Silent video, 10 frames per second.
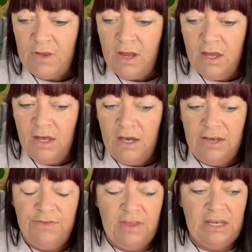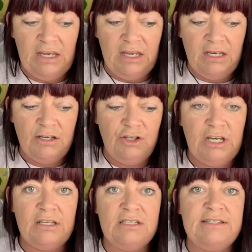And
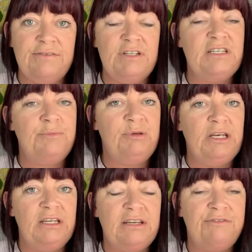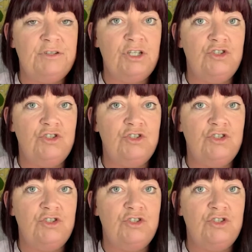then